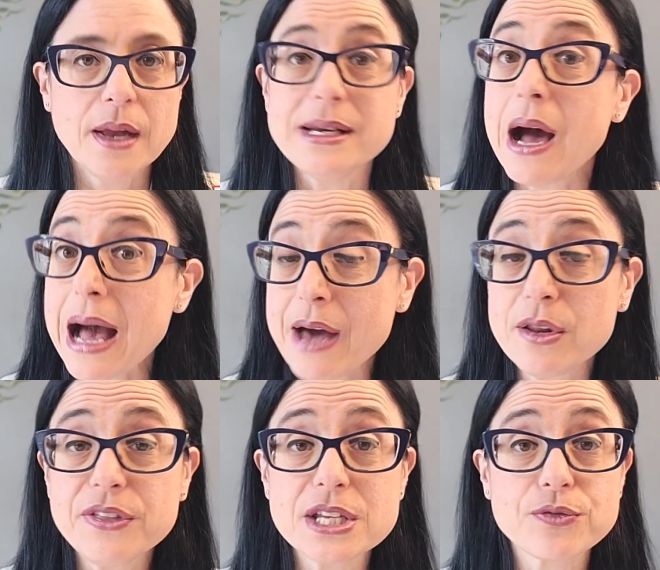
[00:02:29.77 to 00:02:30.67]
Now, how do
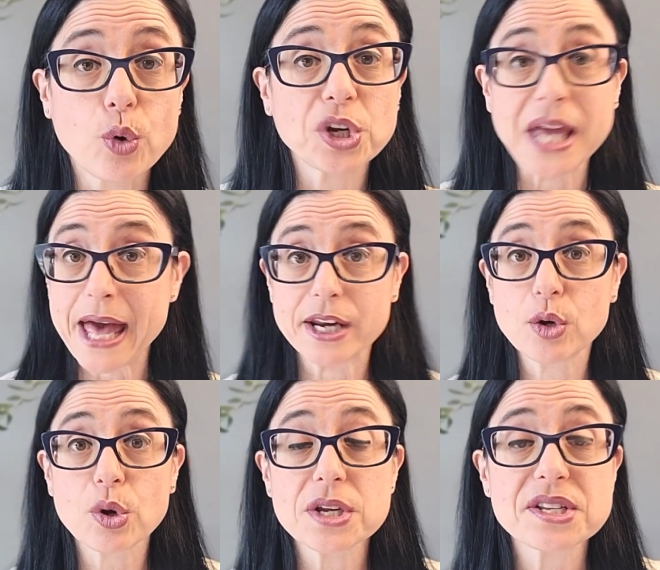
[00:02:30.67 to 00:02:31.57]
these 4
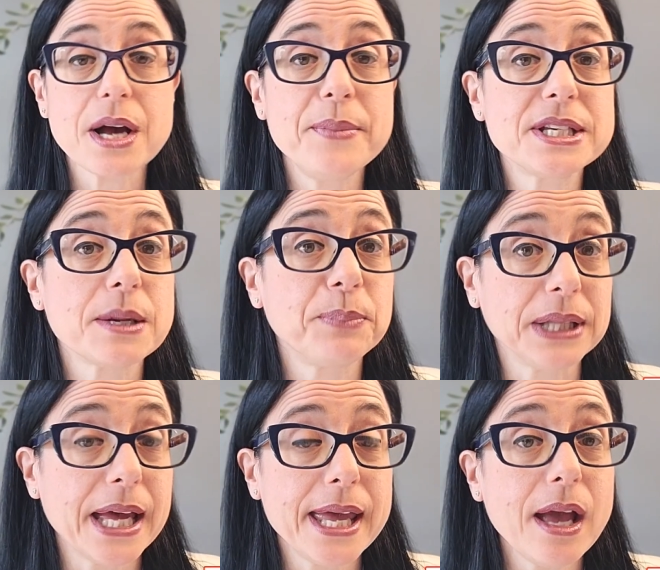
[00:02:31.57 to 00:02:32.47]
categories come into
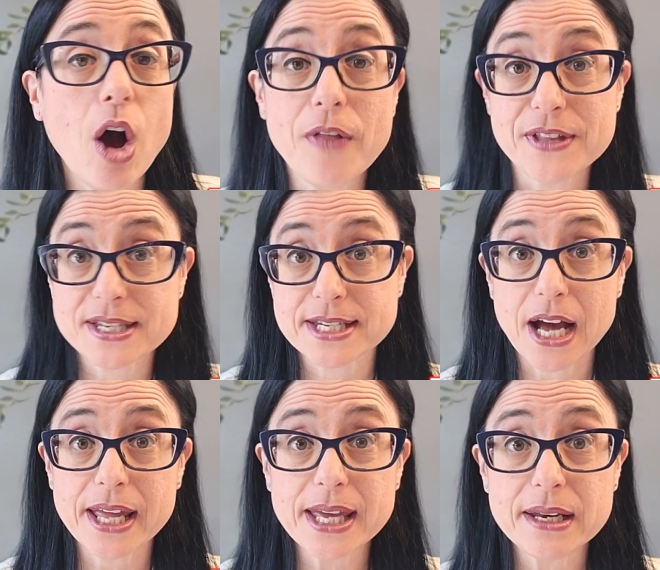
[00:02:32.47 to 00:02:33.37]
play on this
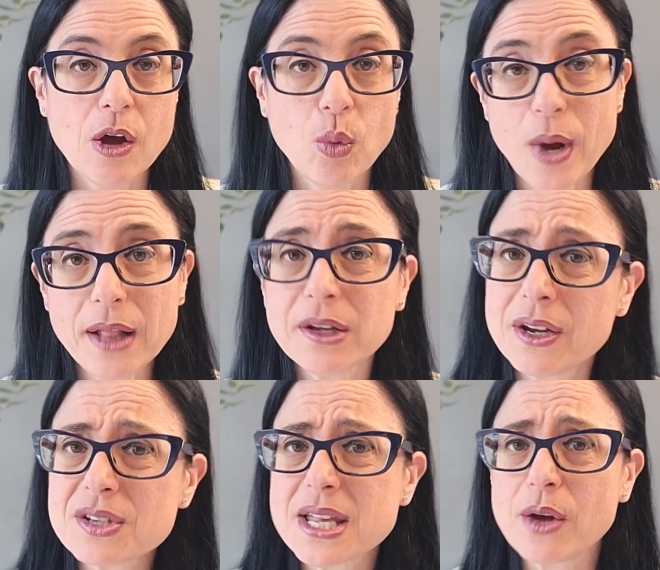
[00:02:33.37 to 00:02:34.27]
diet? Well,
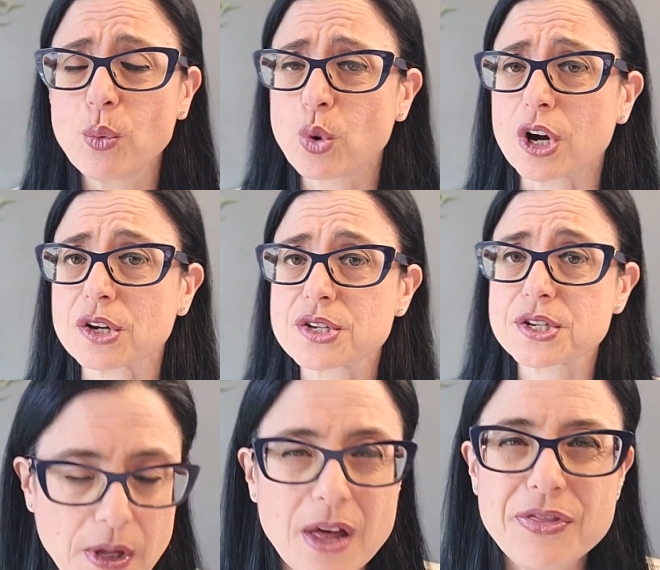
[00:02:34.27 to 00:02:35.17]
here's how it works.